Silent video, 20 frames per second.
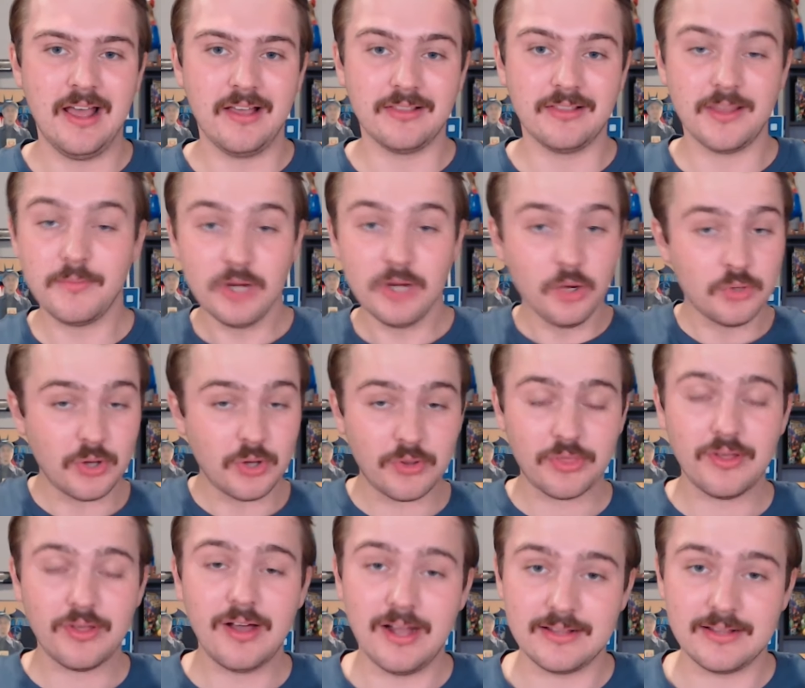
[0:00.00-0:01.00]
Let me know your
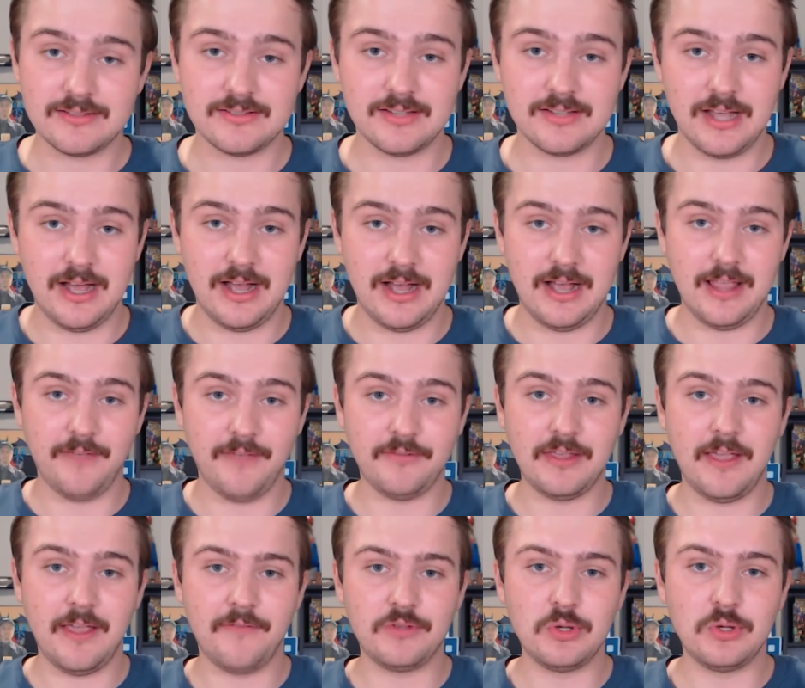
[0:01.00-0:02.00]
thoughts. Uh, if,
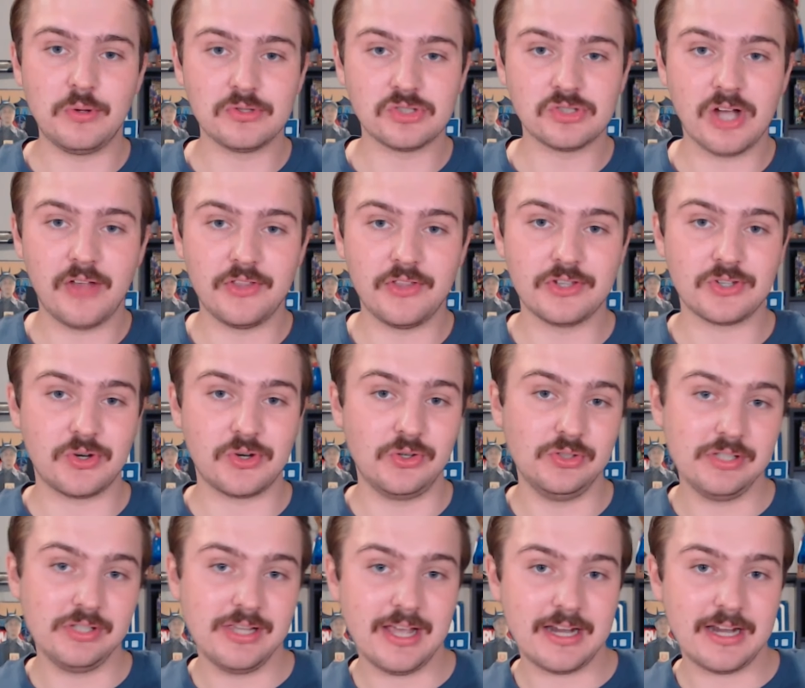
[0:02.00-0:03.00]
you, if you saw this
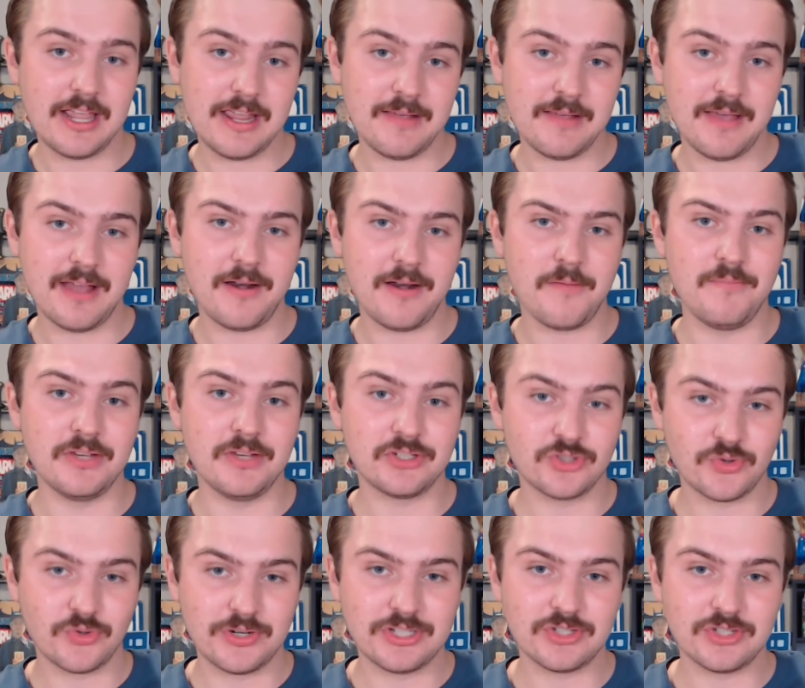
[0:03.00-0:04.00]
early at a, at a
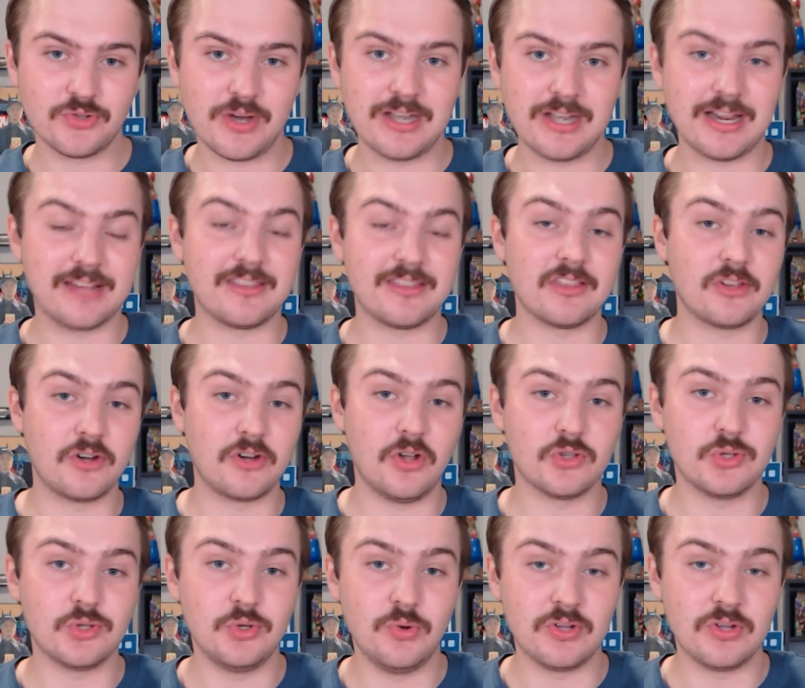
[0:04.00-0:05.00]
mystery screening, I think they're
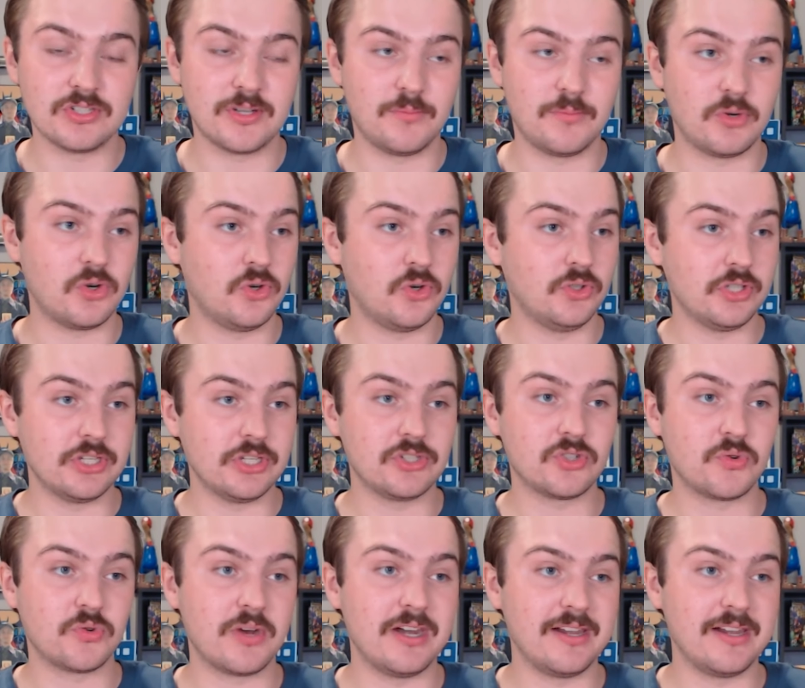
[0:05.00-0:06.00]
also doing some early
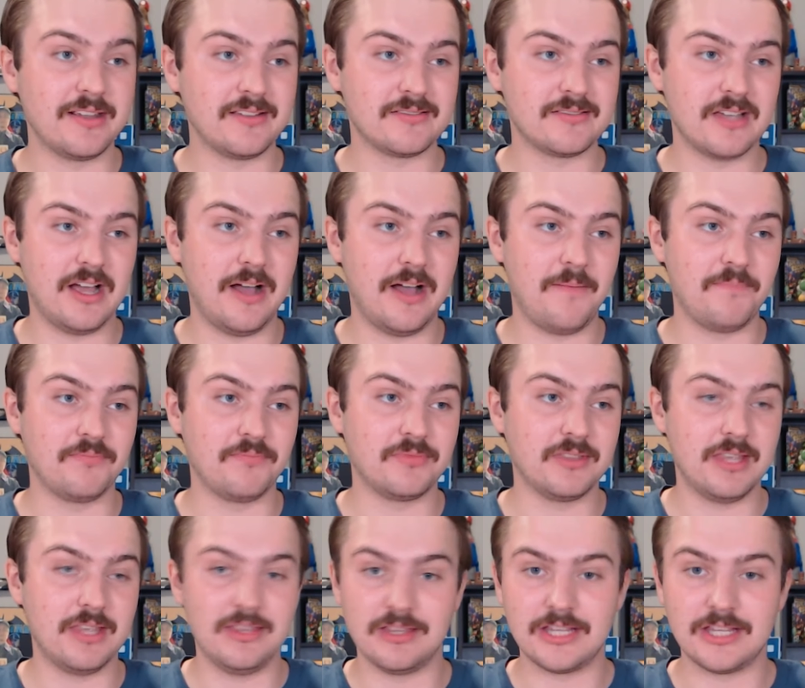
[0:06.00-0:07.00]
screenings
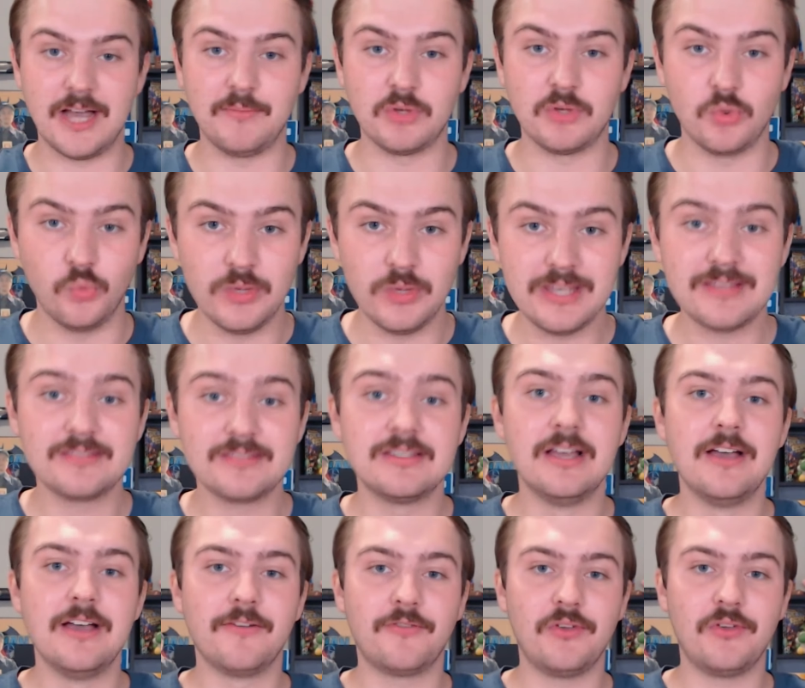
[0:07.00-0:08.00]
um, in the coming weeks
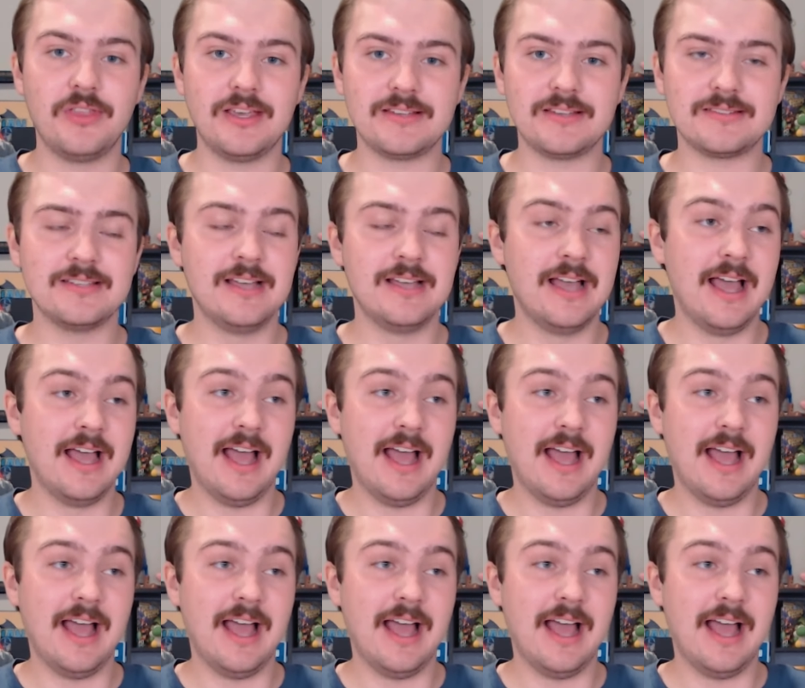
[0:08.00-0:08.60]
for this.